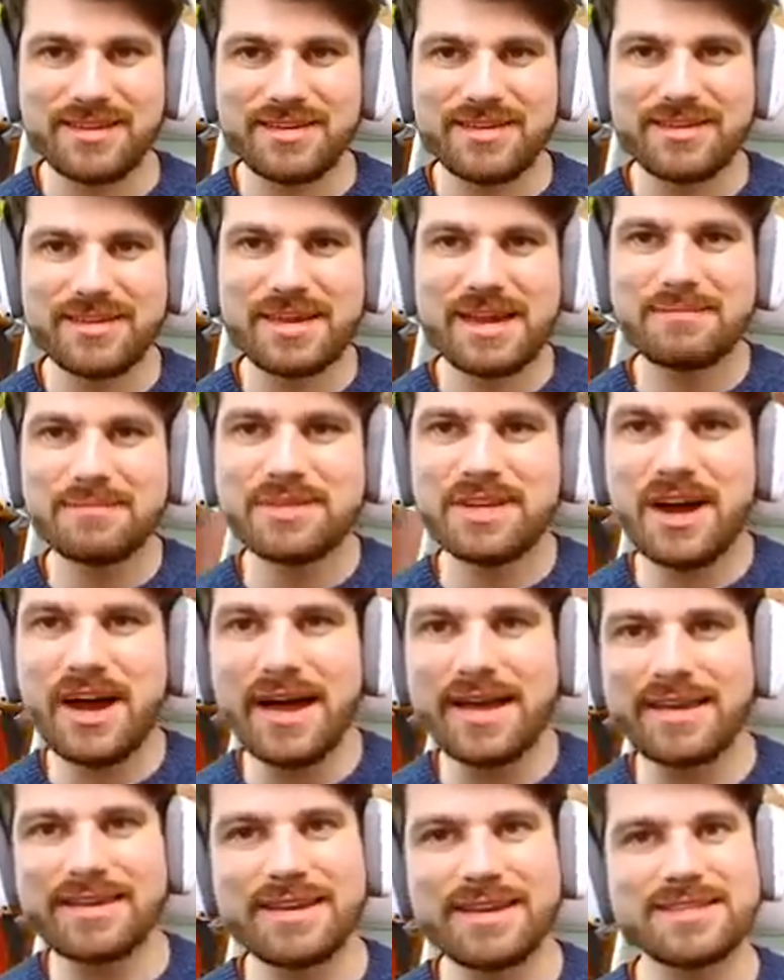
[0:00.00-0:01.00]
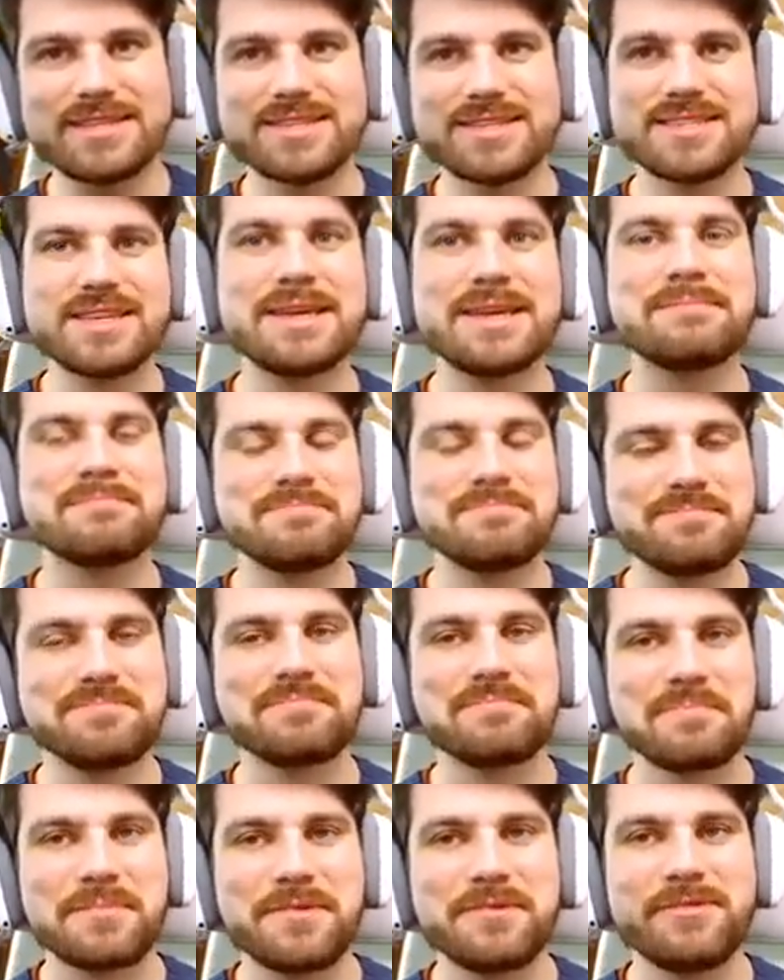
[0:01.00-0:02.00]
You kept dying, you need to sleep.
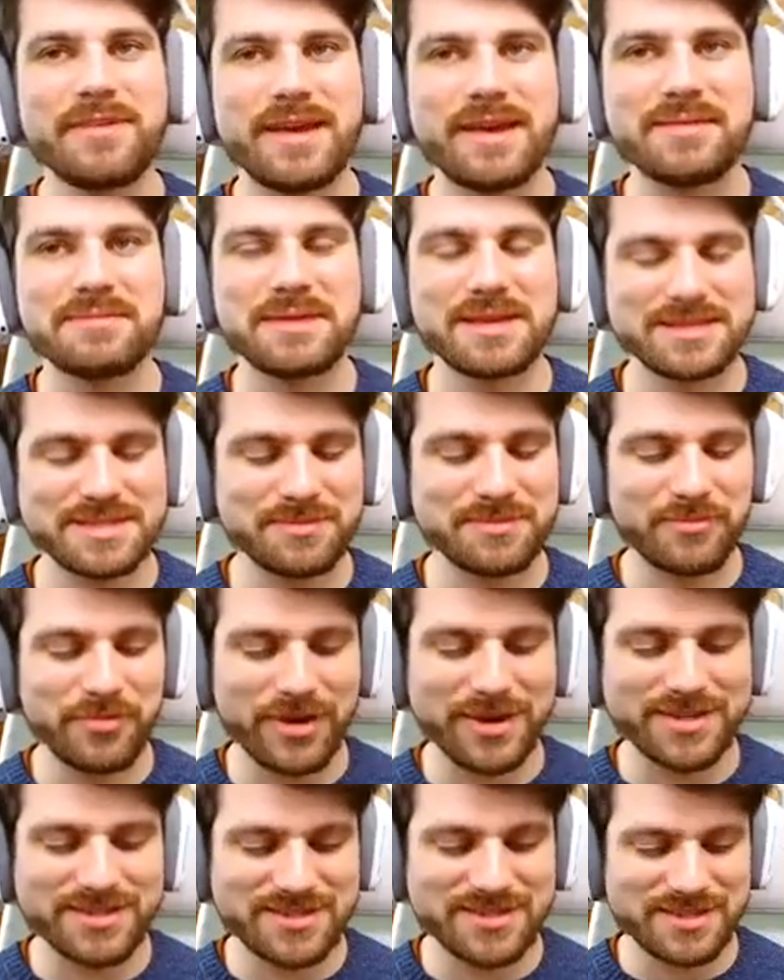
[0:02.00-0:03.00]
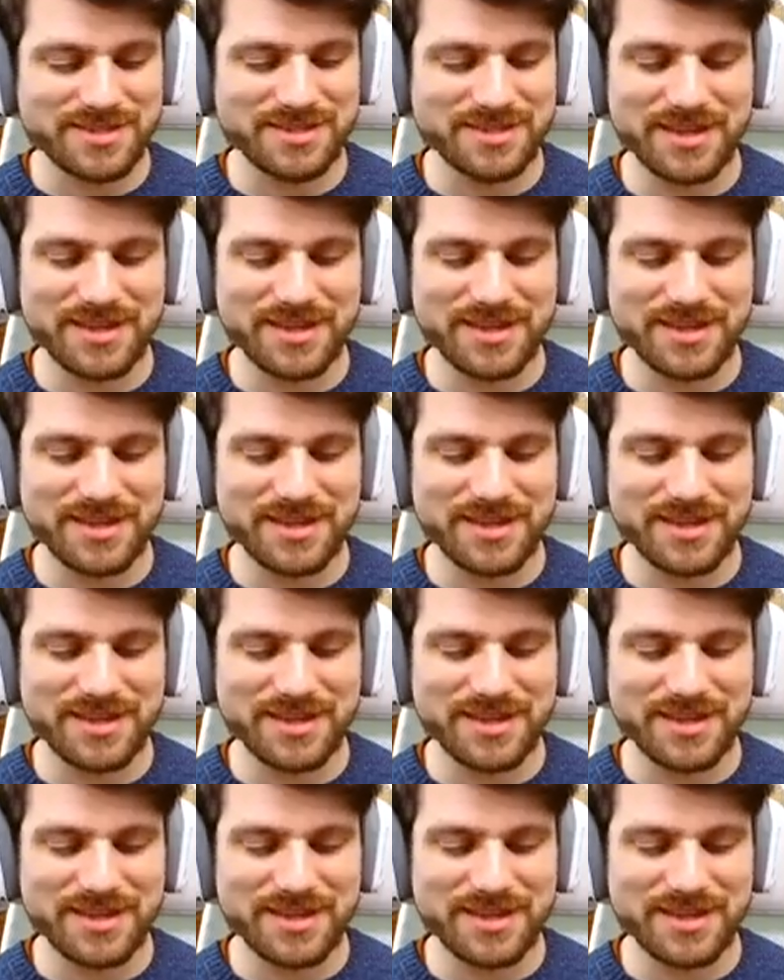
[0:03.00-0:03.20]
Fair. Get some rest.